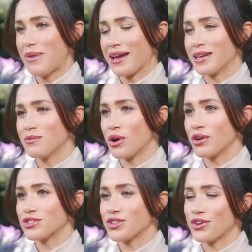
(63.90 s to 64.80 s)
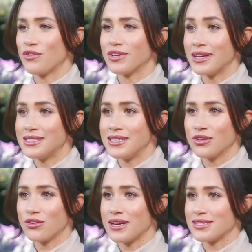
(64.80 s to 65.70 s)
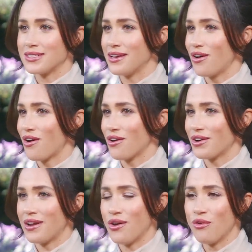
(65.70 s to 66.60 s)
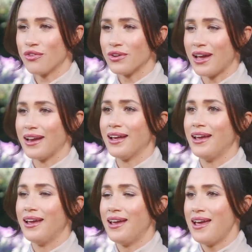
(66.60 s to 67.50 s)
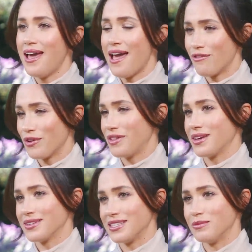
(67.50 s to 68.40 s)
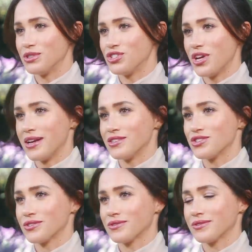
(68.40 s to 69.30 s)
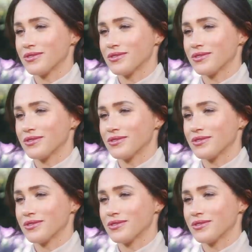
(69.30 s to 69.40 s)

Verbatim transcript: Back in March, the COVID 19 crisis hit hard, and overnight, everything seemed to change.